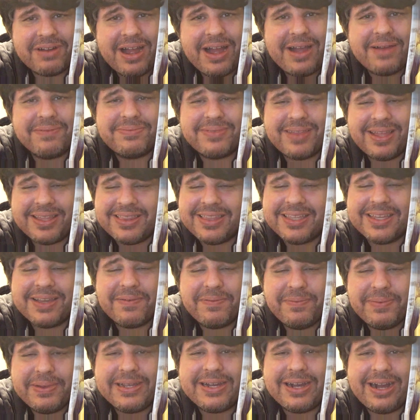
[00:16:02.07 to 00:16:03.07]
I think I'm
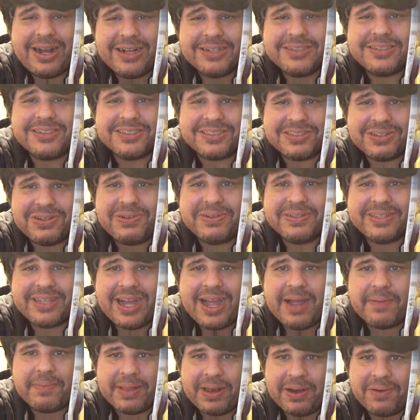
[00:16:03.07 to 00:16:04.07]
going to be conscious the whole
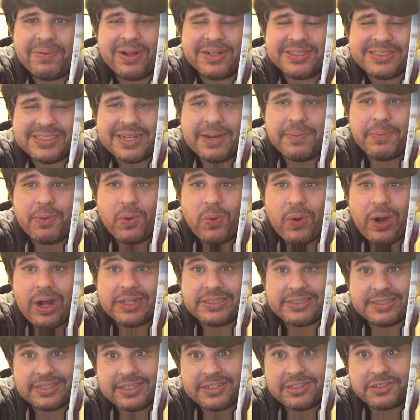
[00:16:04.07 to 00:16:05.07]
time that I'm watching Emma
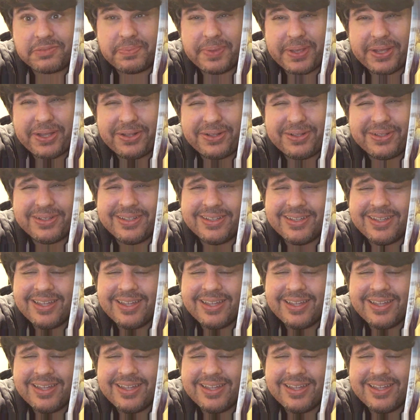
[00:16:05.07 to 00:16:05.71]
Watson as Belle.